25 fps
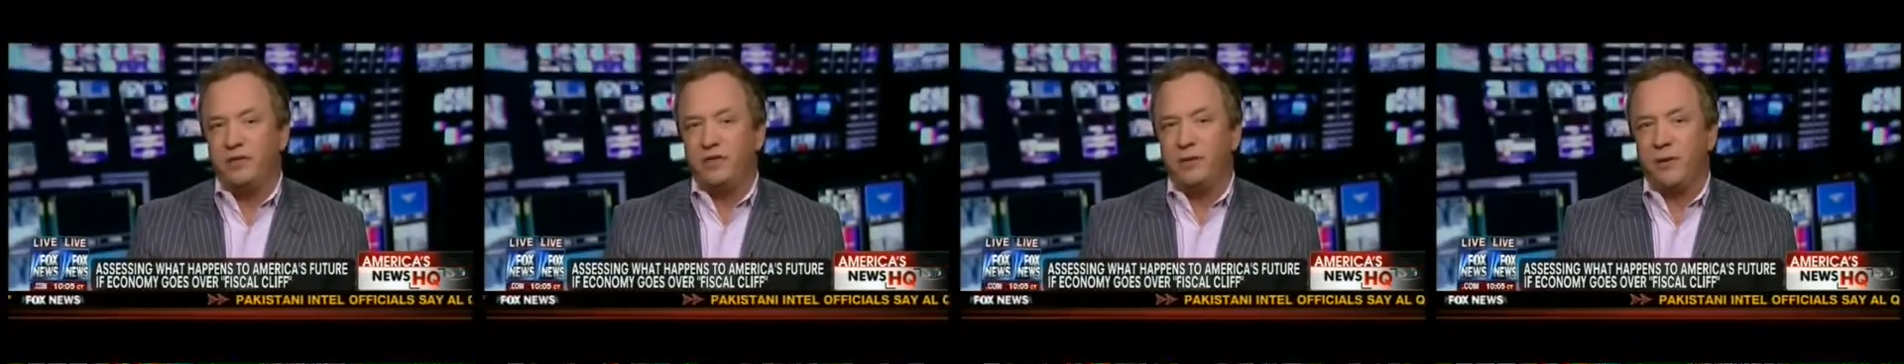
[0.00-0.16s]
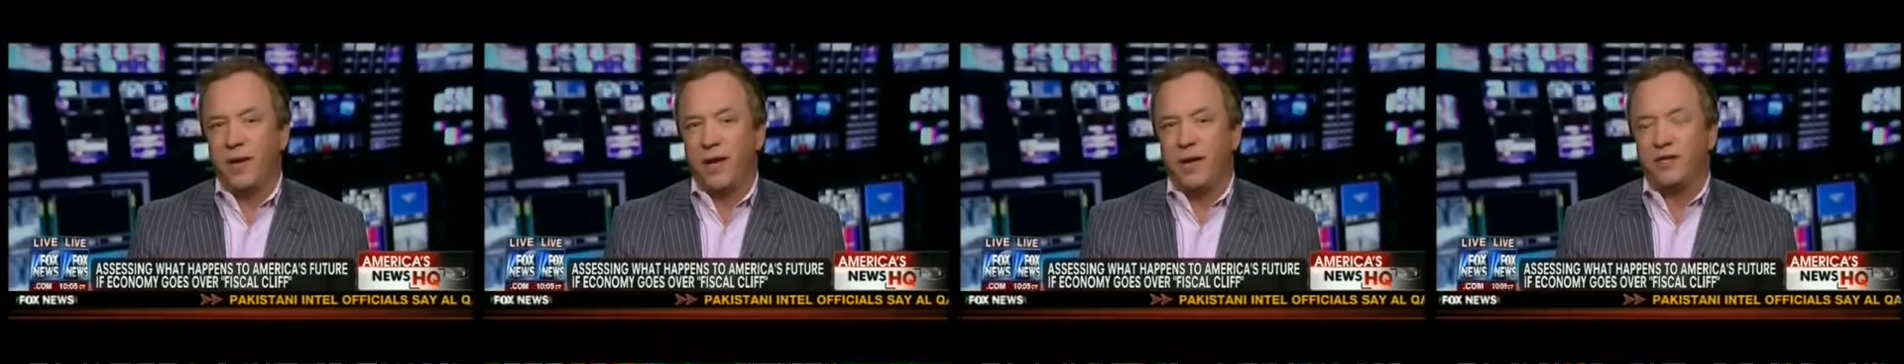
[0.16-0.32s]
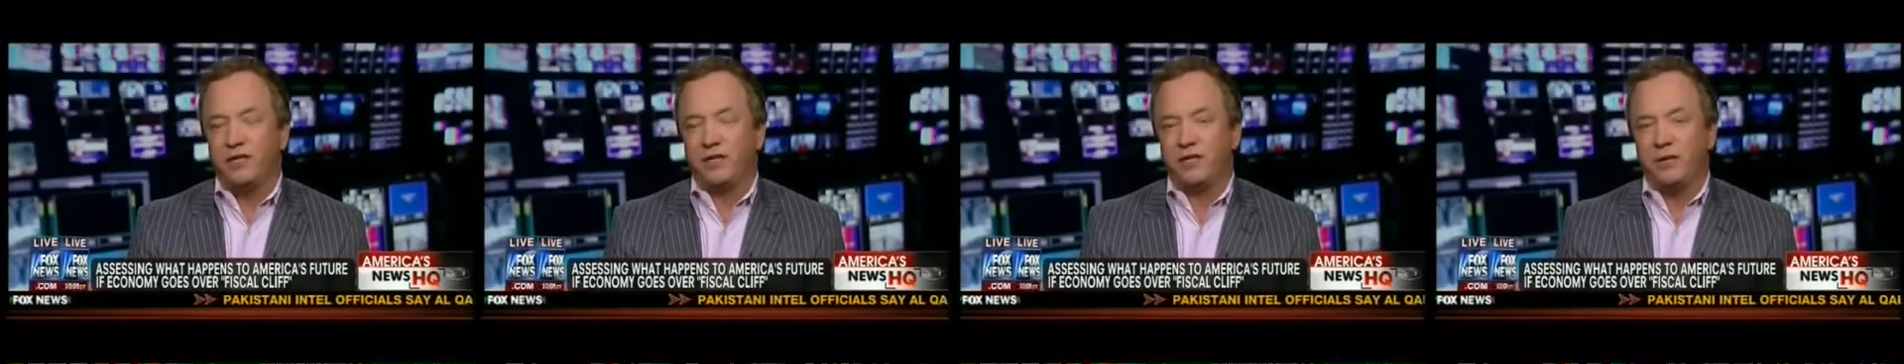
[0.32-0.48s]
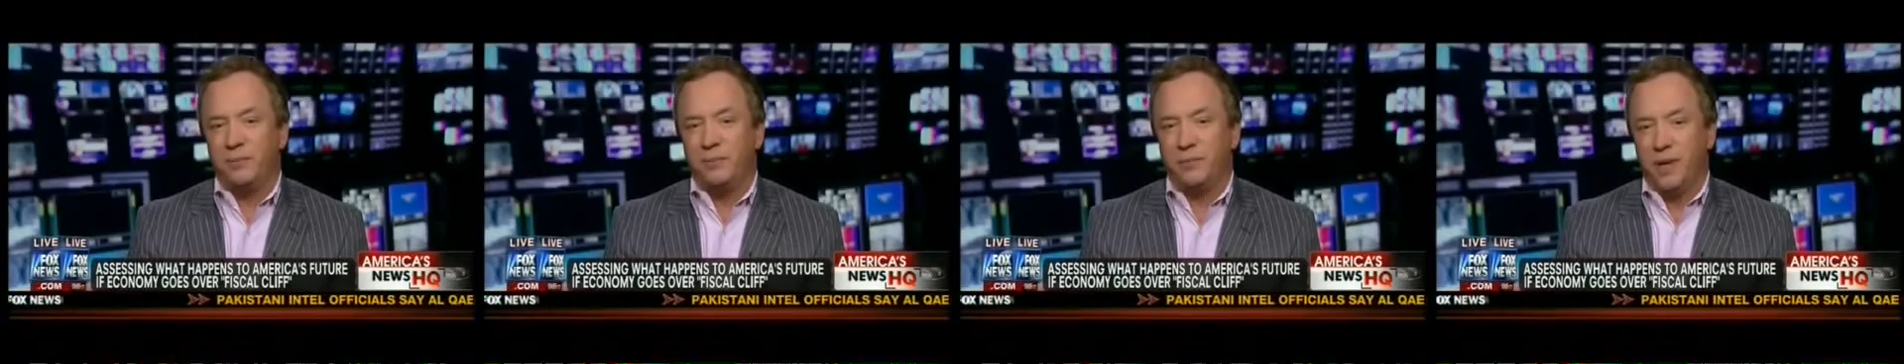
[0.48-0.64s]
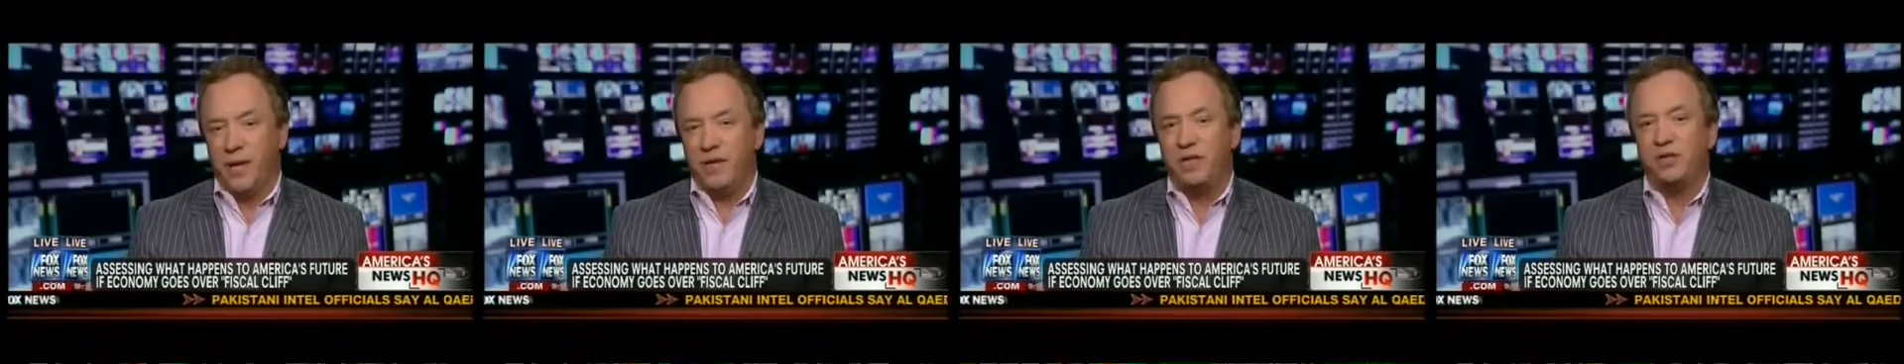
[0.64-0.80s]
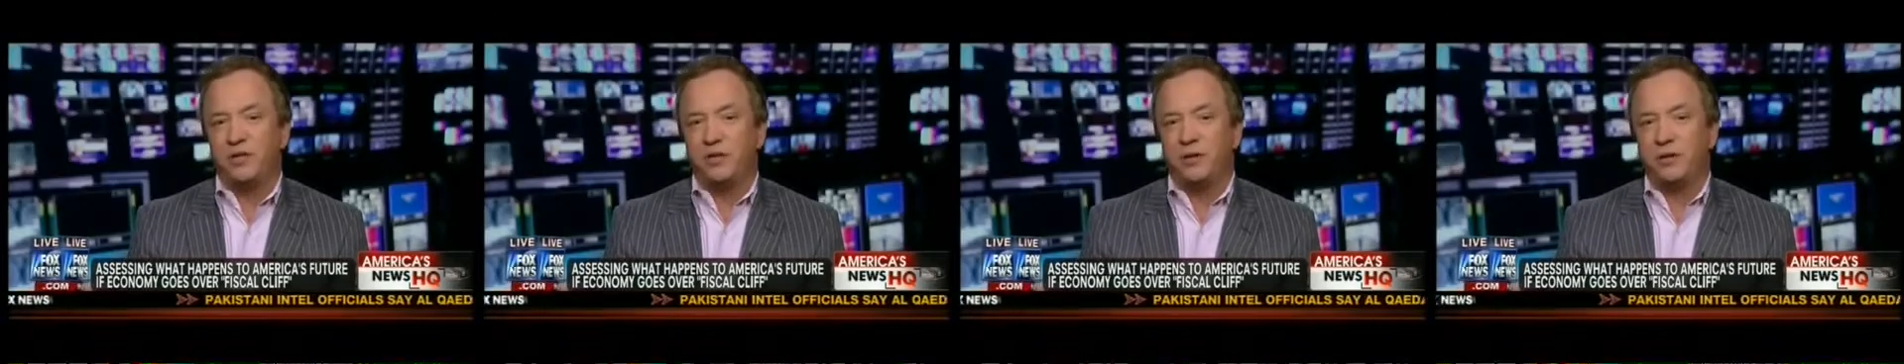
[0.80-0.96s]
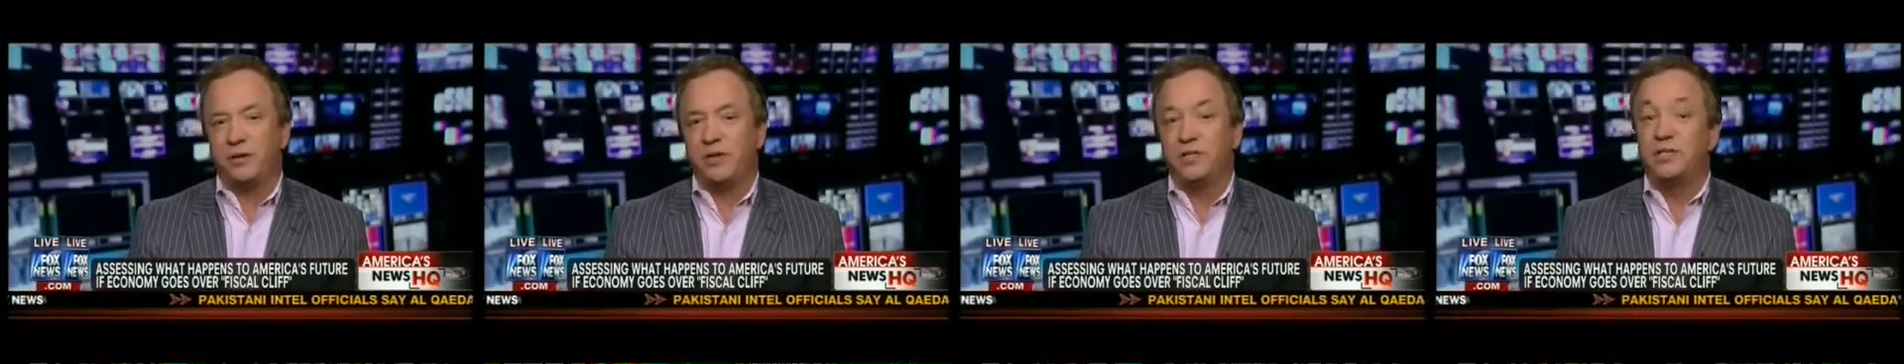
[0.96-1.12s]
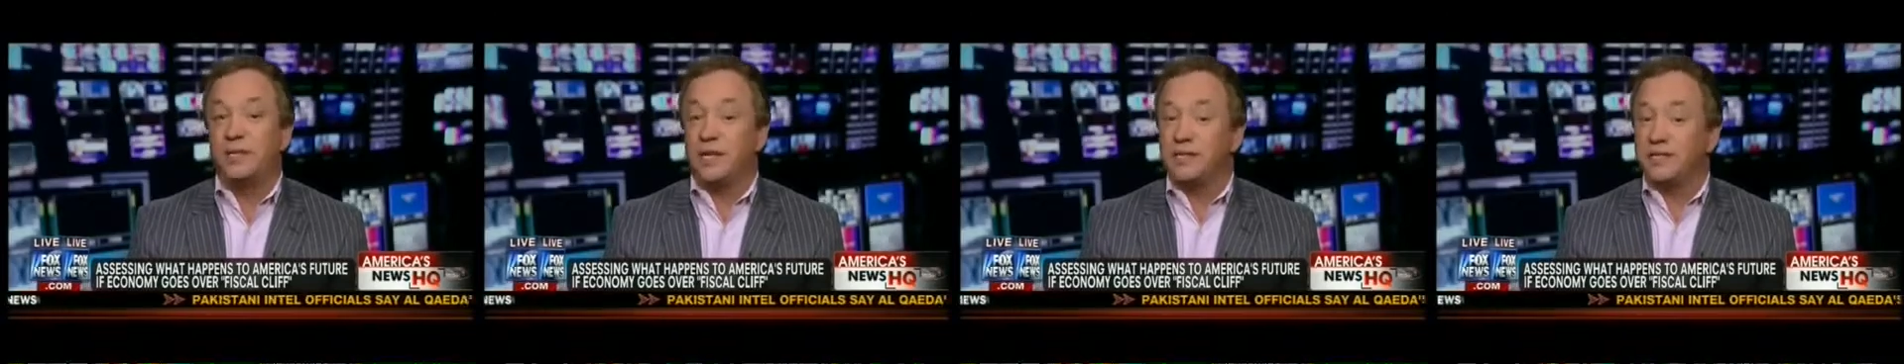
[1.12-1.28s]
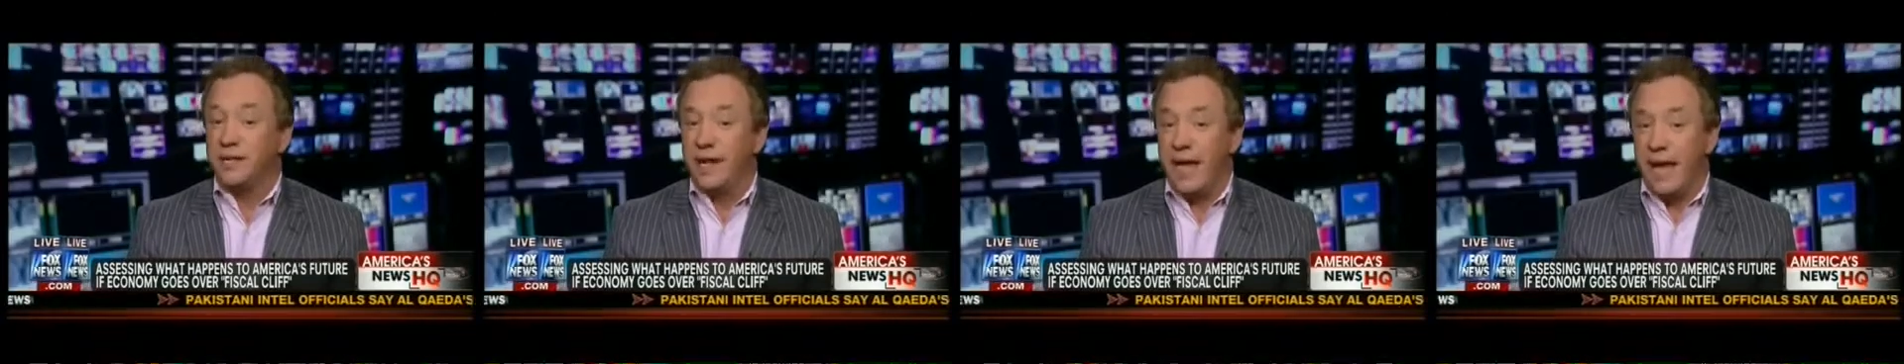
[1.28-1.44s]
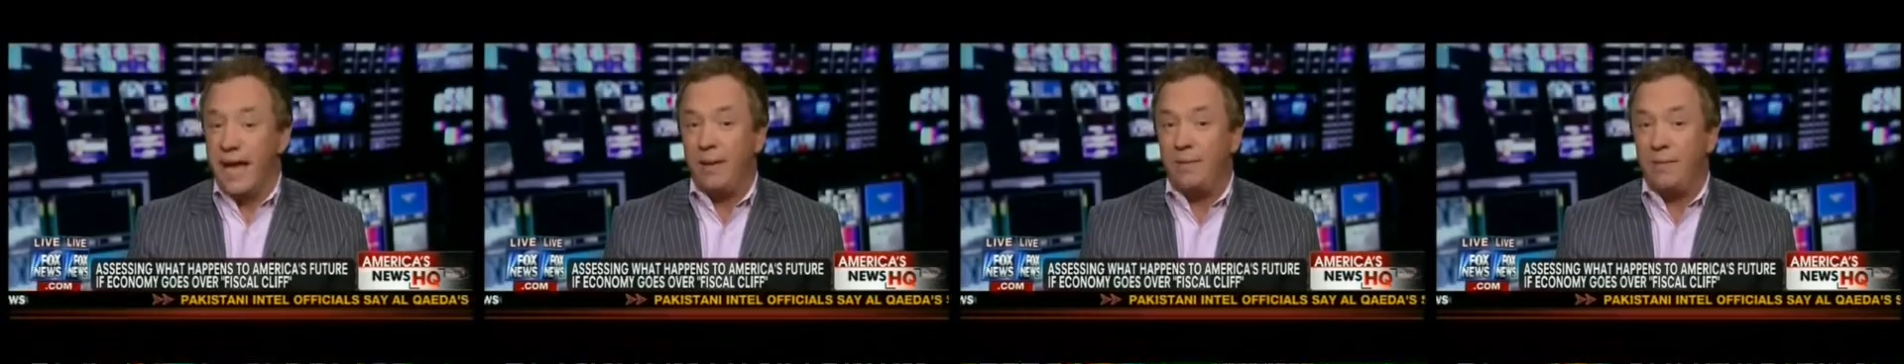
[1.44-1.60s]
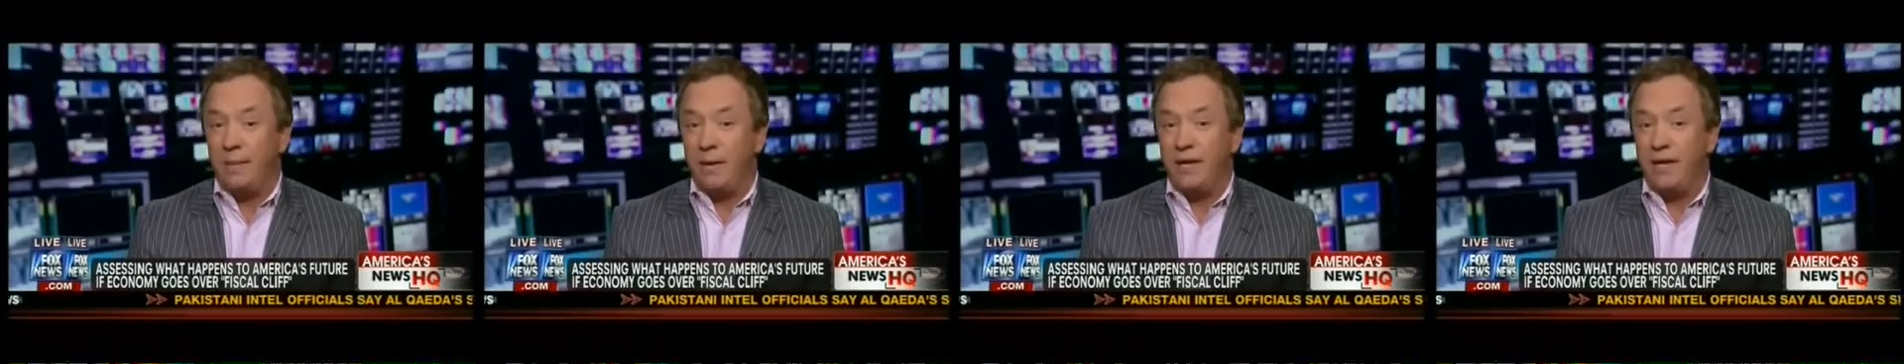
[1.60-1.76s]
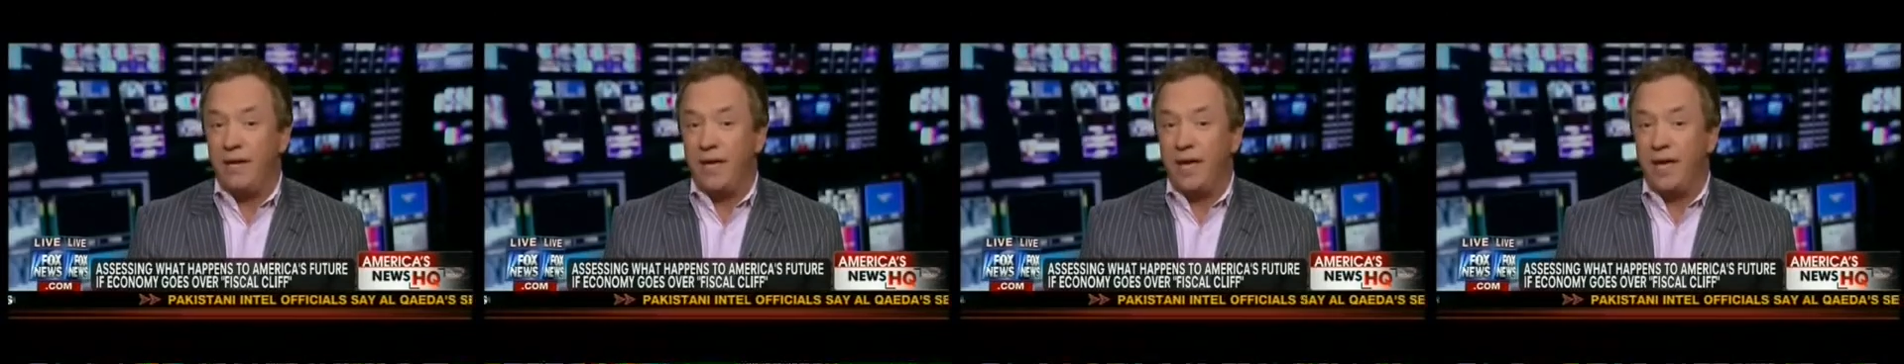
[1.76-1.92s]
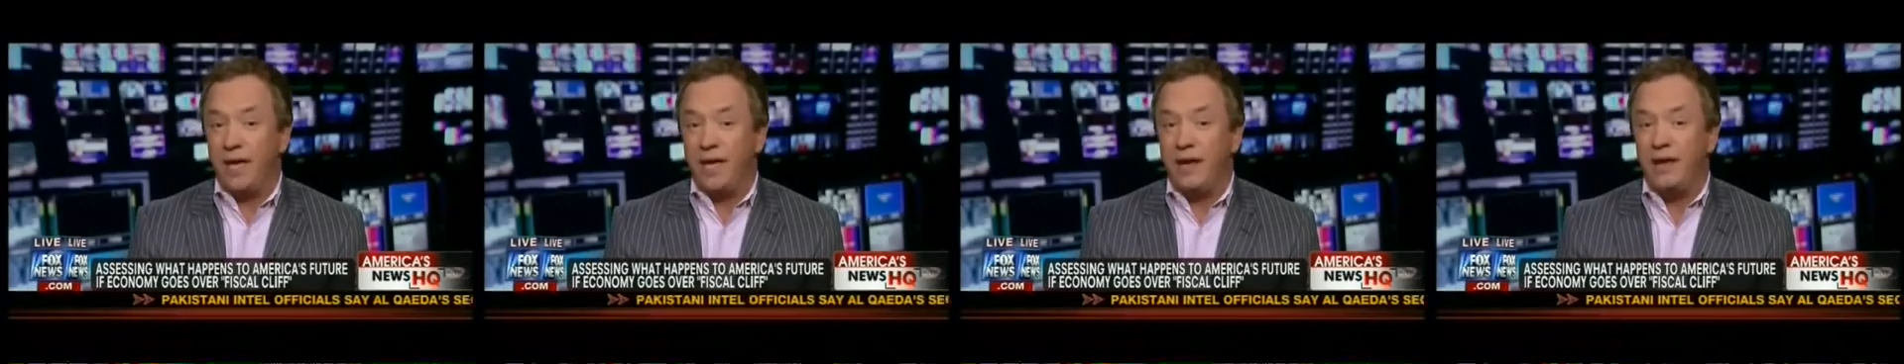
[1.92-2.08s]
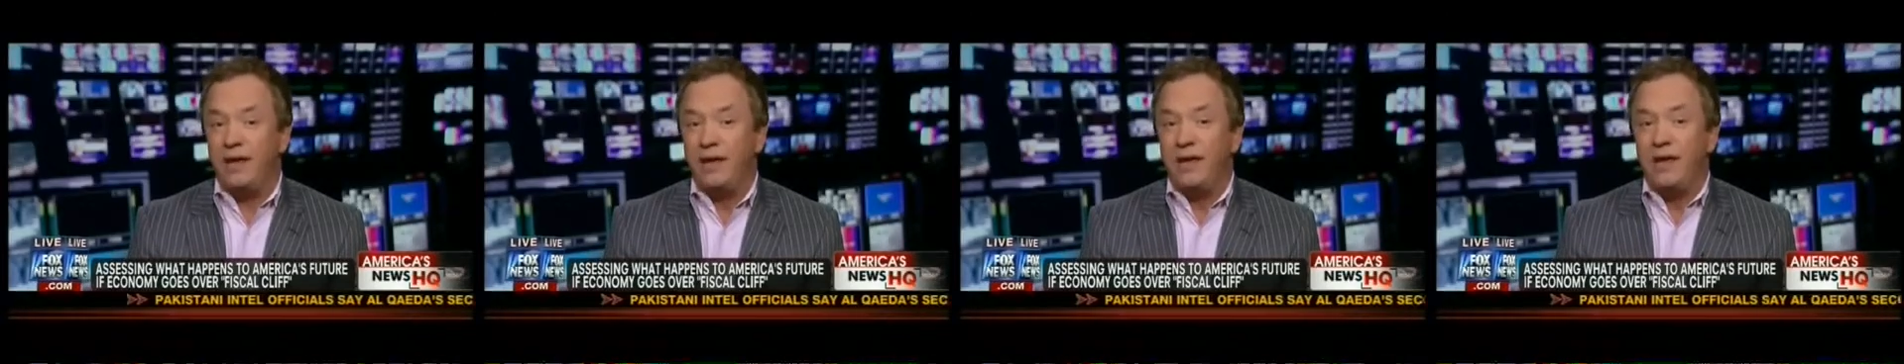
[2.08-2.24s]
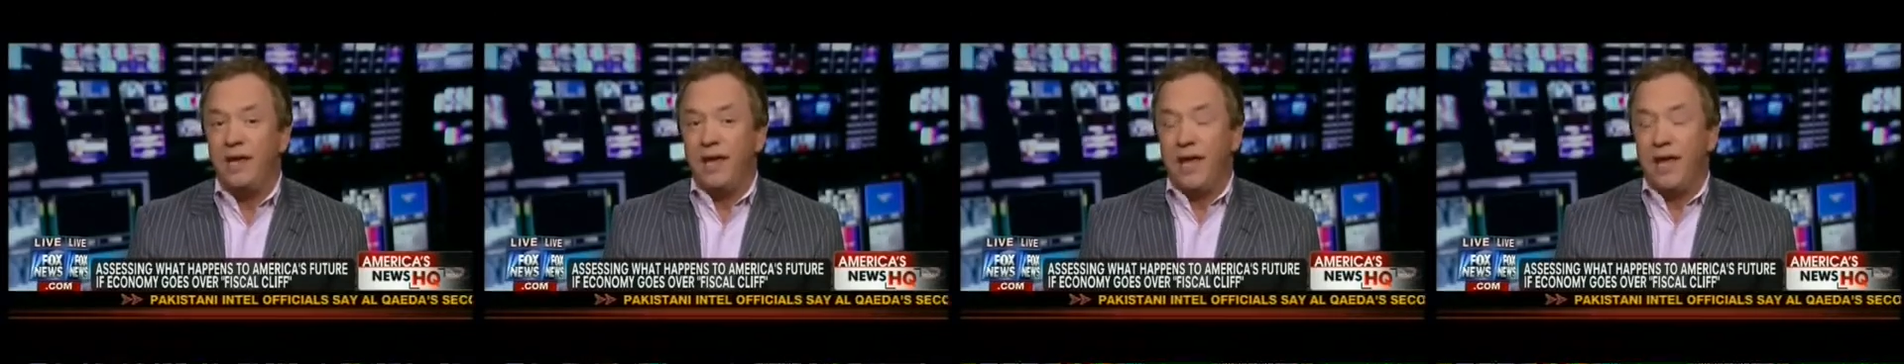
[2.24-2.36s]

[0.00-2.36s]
to actually make sure this doesn't happen again